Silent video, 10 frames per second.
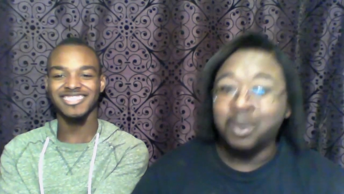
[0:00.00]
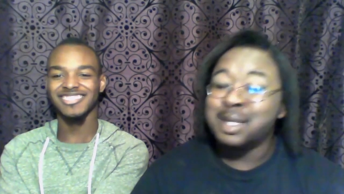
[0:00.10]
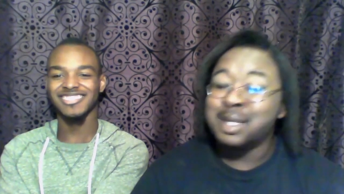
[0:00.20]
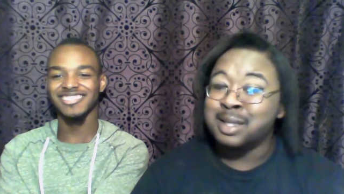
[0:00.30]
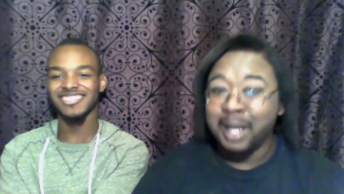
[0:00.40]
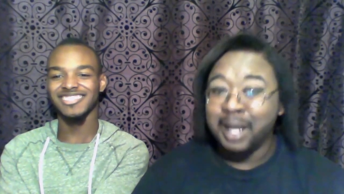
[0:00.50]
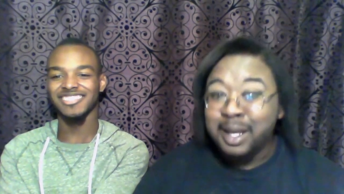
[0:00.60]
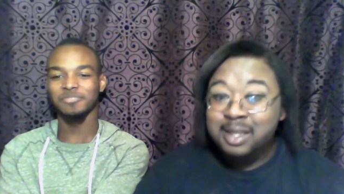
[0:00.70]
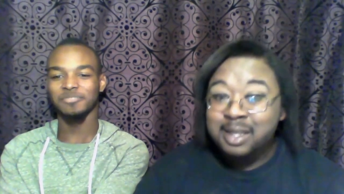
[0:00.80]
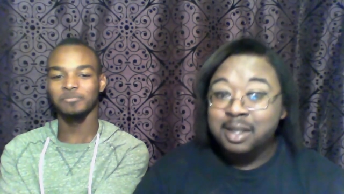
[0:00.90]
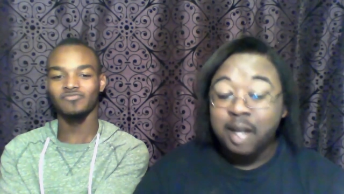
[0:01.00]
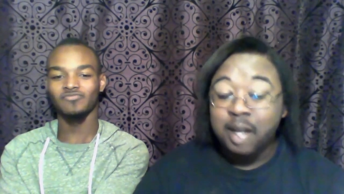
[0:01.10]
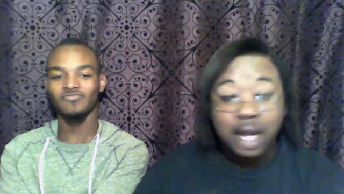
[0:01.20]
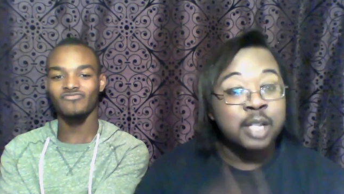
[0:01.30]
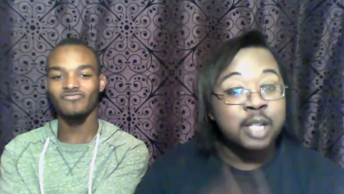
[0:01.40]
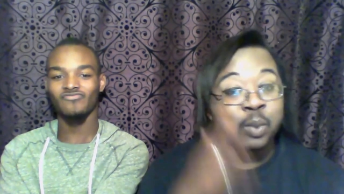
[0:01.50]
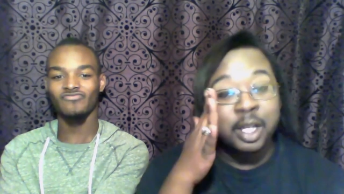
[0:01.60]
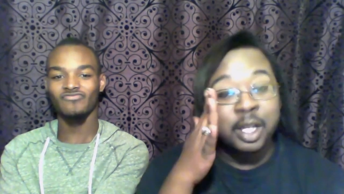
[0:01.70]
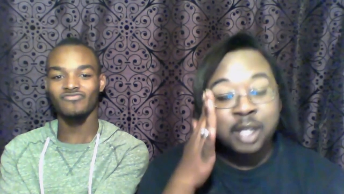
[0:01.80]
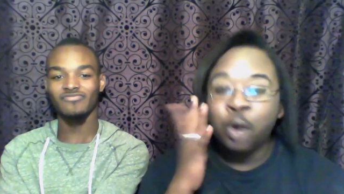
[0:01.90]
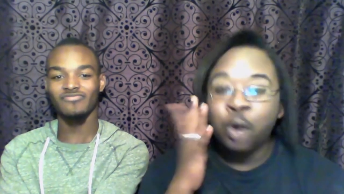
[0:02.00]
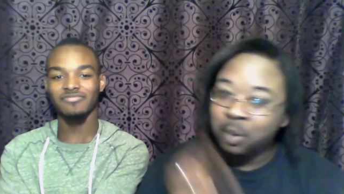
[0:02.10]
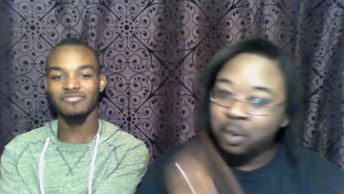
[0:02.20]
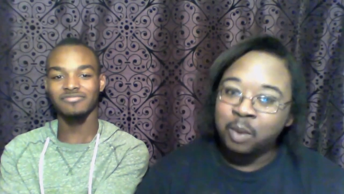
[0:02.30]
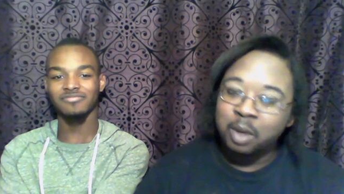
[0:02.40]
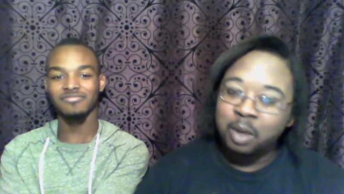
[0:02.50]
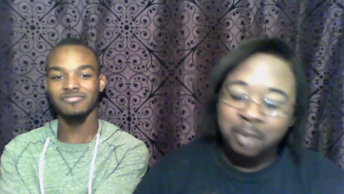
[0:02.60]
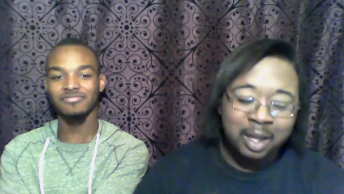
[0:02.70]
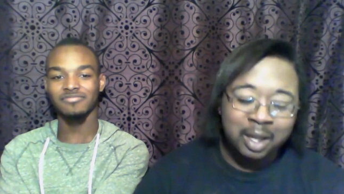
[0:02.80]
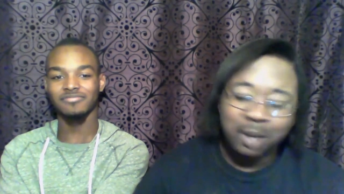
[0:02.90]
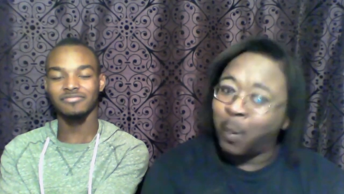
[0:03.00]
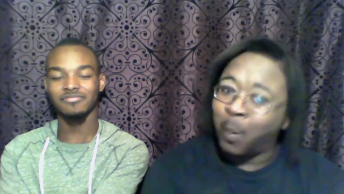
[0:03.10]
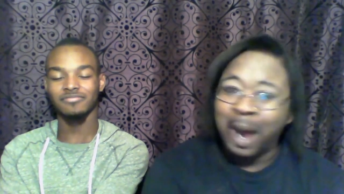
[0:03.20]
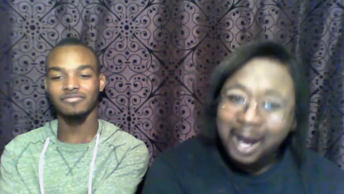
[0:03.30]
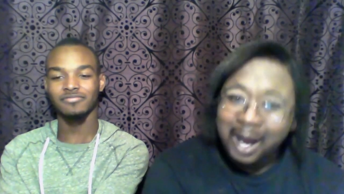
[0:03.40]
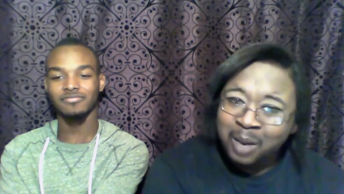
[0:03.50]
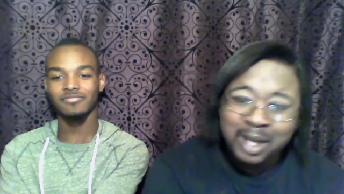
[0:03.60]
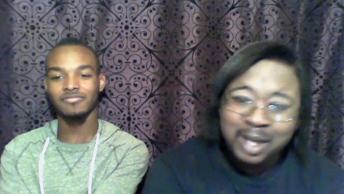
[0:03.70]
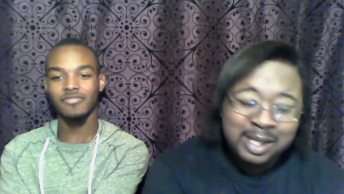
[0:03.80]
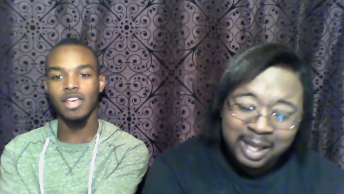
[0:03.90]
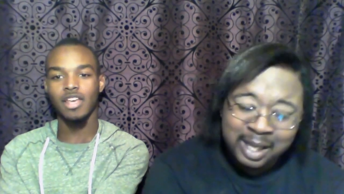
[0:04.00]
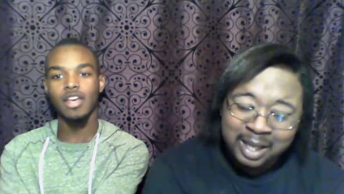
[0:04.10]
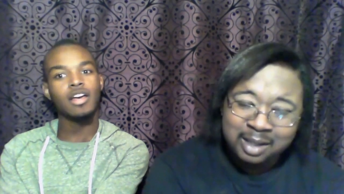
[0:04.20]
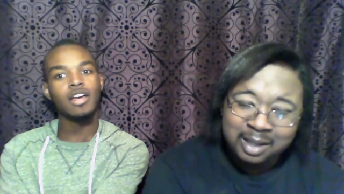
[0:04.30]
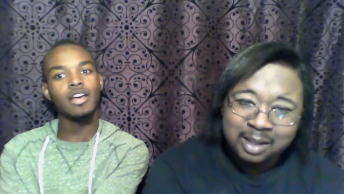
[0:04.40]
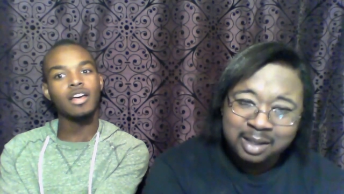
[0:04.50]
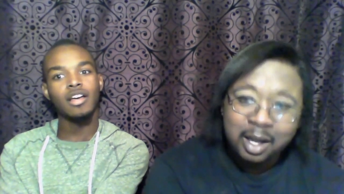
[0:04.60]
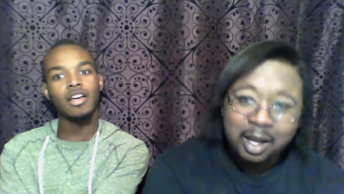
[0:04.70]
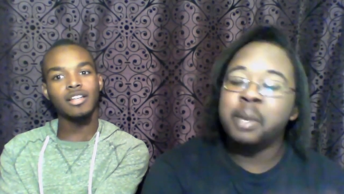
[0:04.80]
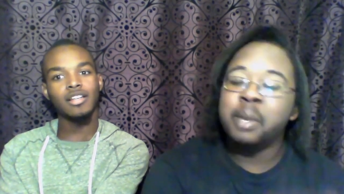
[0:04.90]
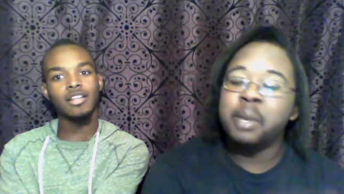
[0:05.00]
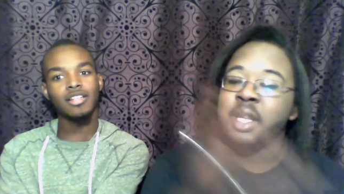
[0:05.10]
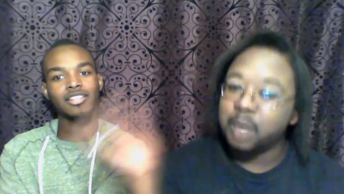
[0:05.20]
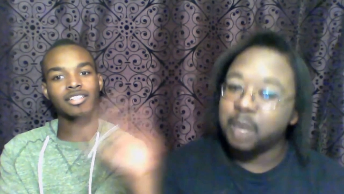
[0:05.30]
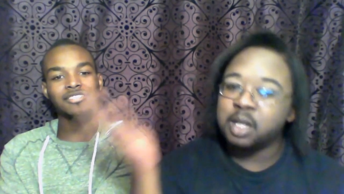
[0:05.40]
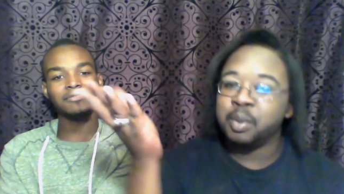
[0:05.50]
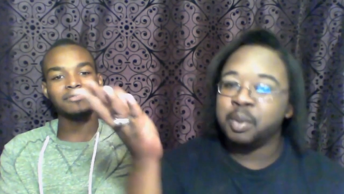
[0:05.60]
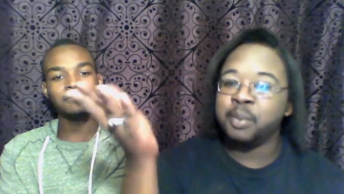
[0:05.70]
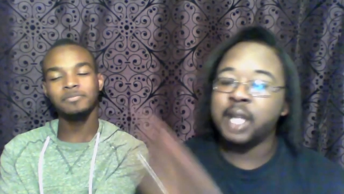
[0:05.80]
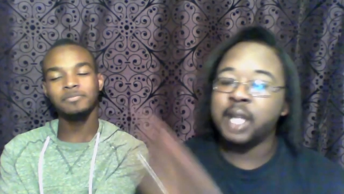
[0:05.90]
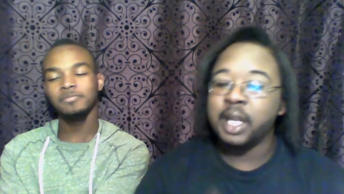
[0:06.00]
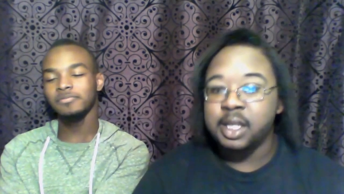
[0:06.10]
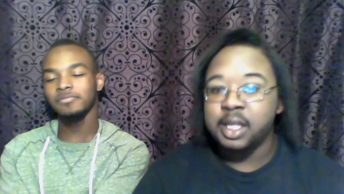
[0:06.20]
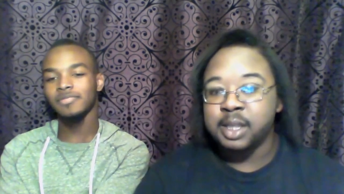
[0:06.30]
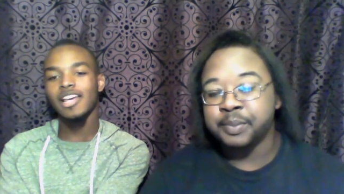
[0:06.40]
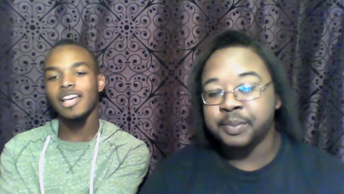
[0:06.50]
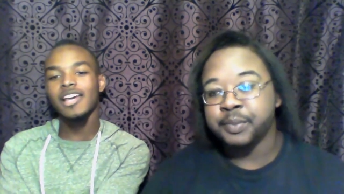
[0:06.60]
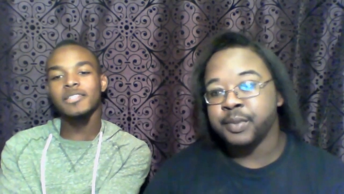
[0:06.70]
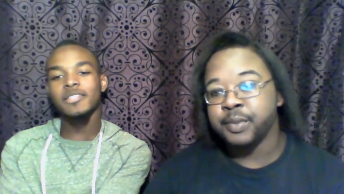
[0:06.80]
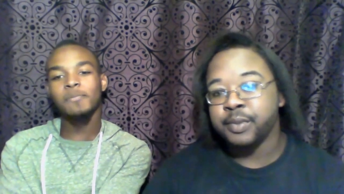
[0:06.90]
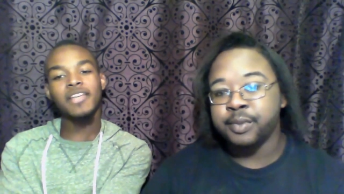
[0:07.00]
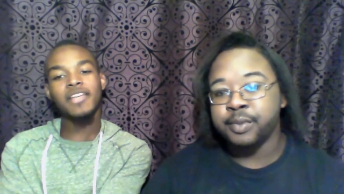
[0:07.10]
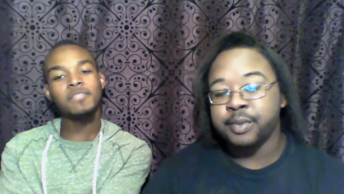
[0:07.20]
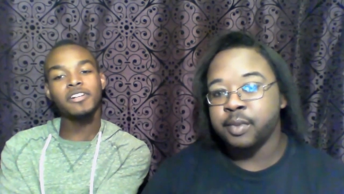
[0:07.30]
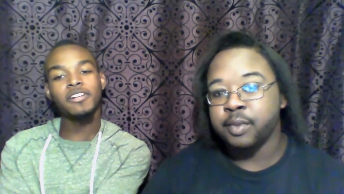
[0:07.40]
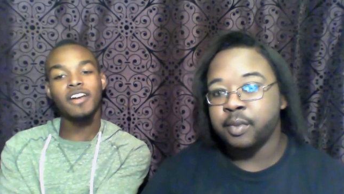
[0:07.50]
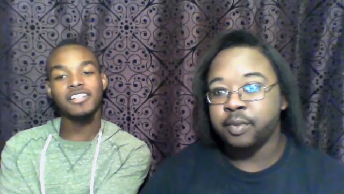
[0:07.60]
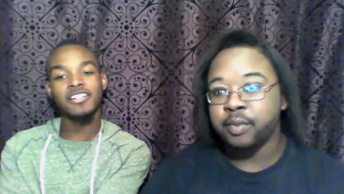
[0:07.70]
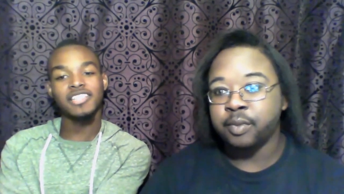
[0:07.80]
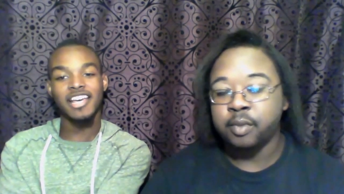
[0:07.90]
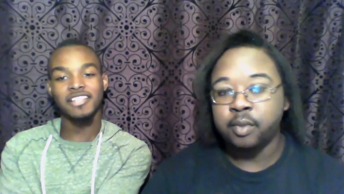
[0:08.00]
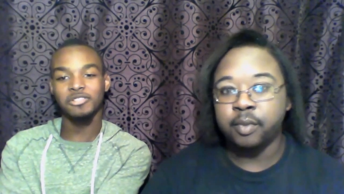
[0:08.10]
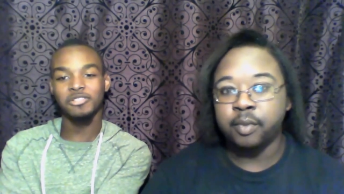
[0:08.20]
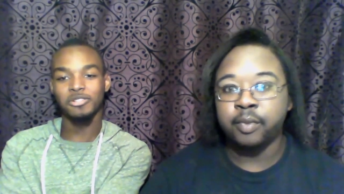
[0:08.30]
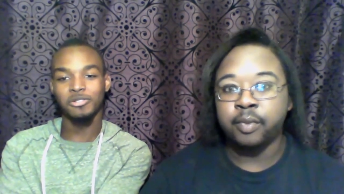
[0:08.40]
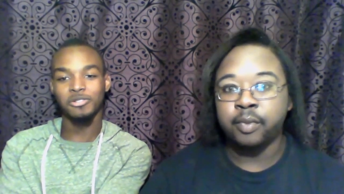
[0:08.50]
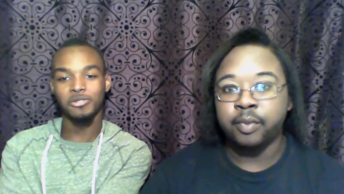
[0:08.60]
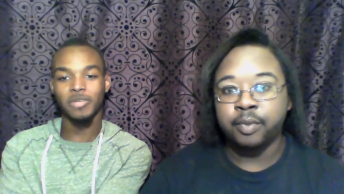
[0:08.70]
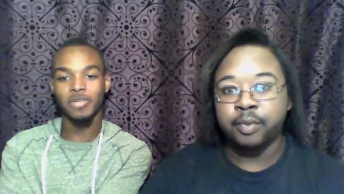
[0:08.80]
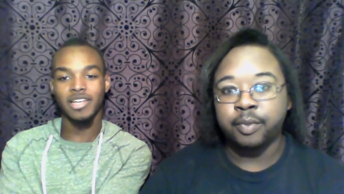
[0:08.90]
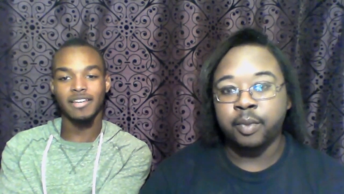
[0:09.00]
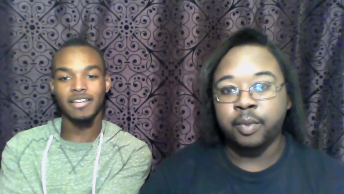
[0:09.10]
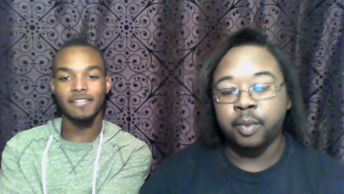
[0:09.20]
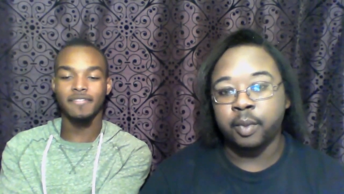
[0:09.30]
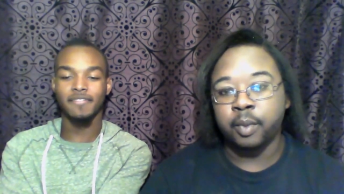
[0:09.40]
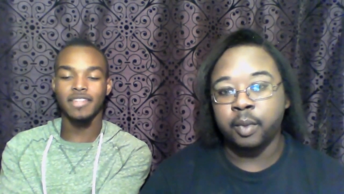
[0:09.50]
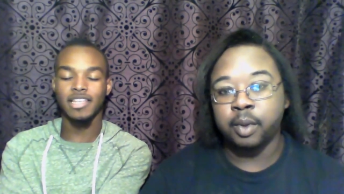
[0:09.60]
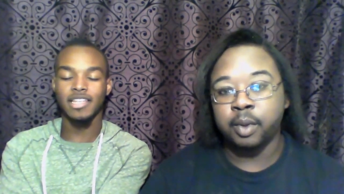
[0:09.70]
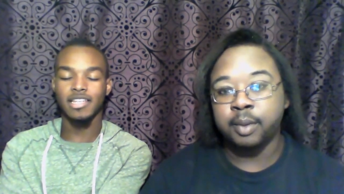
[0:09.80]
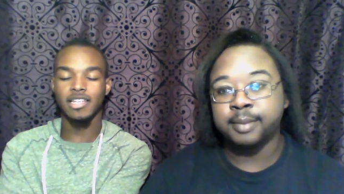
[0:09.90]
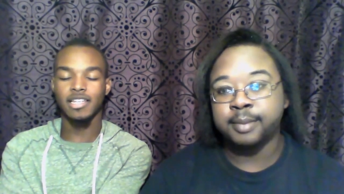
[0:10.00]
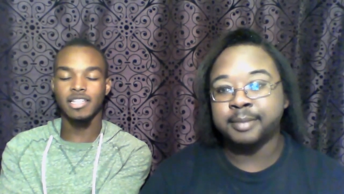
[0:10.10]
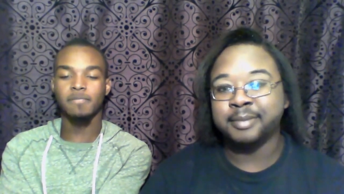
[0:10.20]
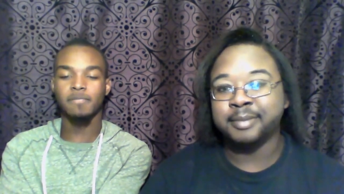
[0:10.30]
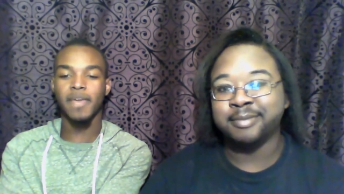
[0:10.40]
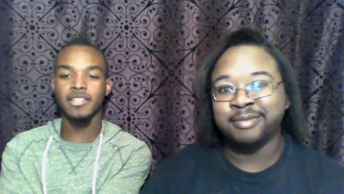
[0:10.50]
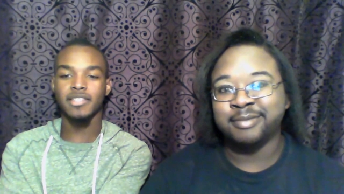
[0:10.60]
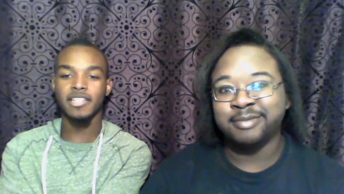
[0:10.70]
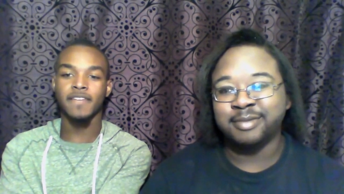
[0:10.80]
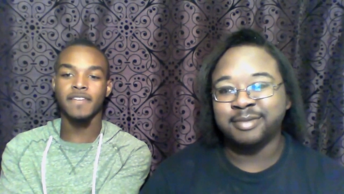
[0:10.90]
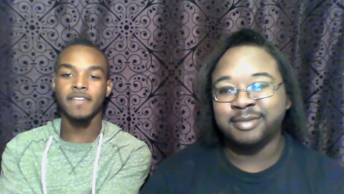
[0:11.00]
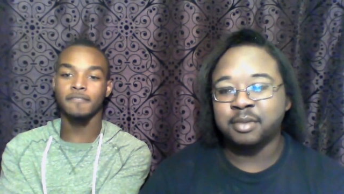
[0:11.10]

Speaker 1: is that? Because when he told me what he wanted, I'm like, why? What is that? But explain to the
Speaker 2: people what that is. Space meteorology has to do with the space events